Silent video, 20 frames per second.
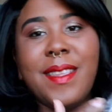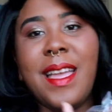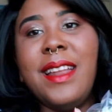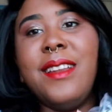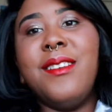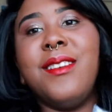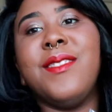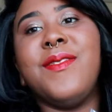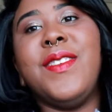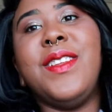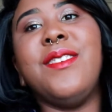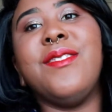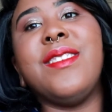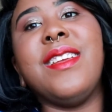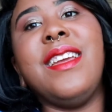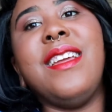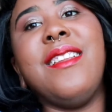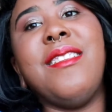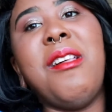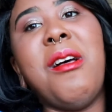I know this video's
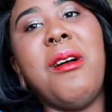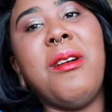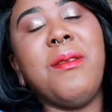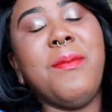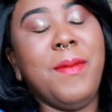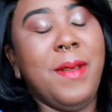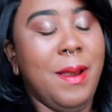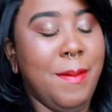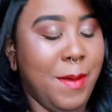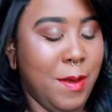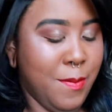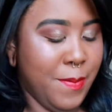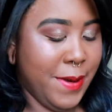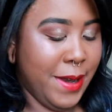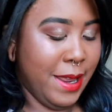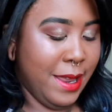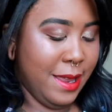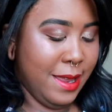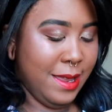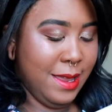getting long. Let me
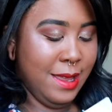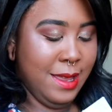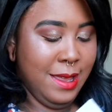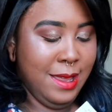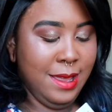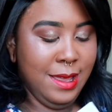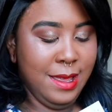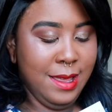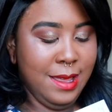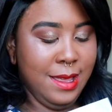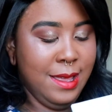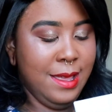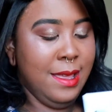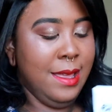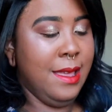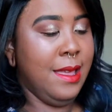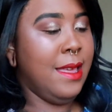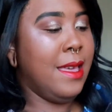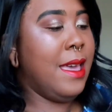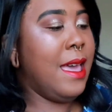open it.
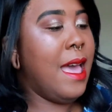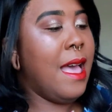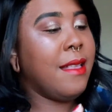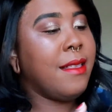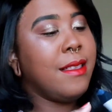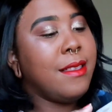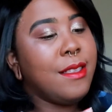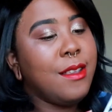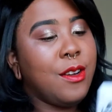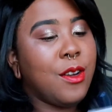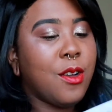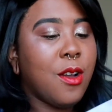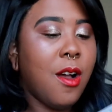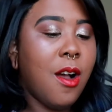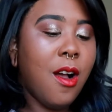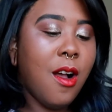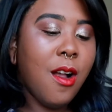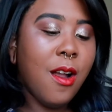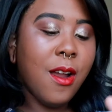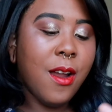It has this little
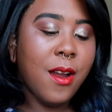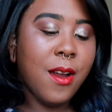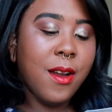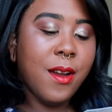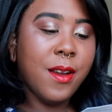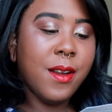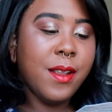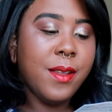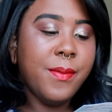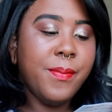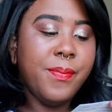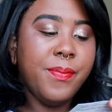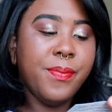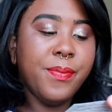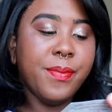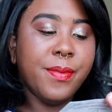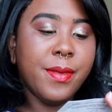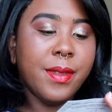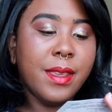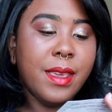card.
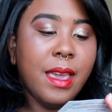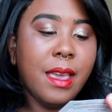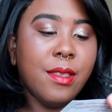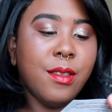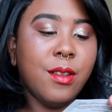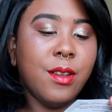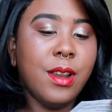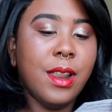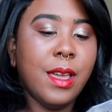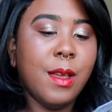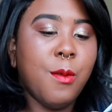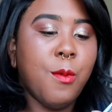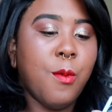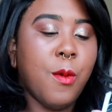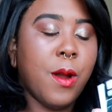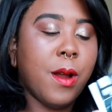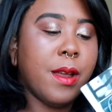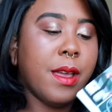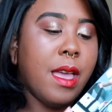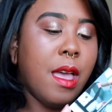Yeah, so they're like a
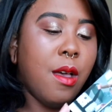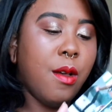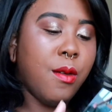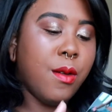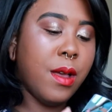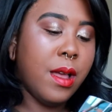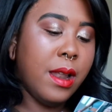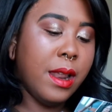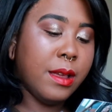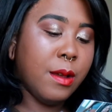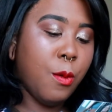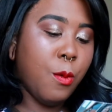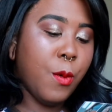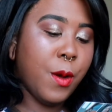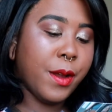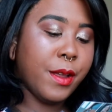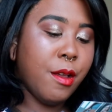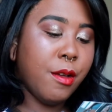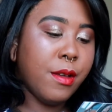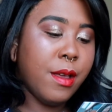
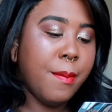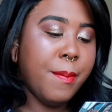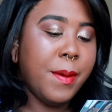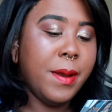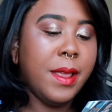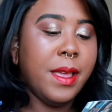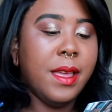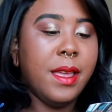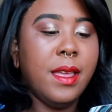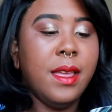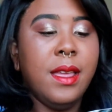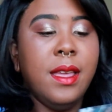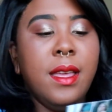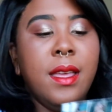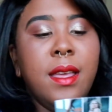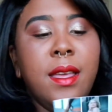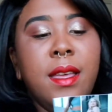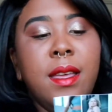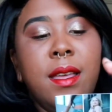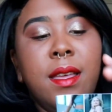workout company,
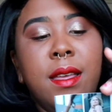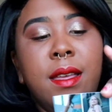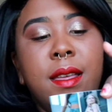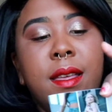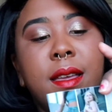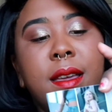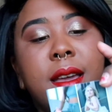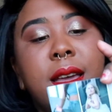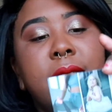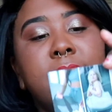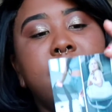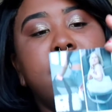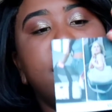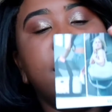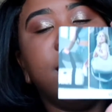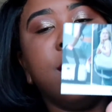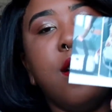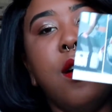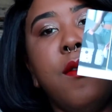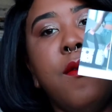I guess.
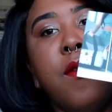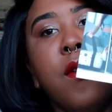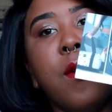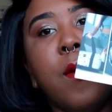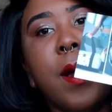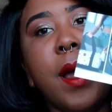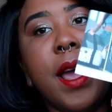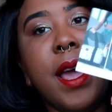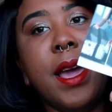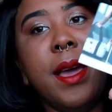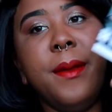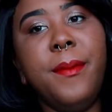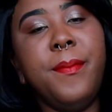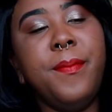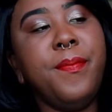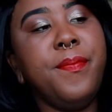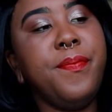It's called Veray.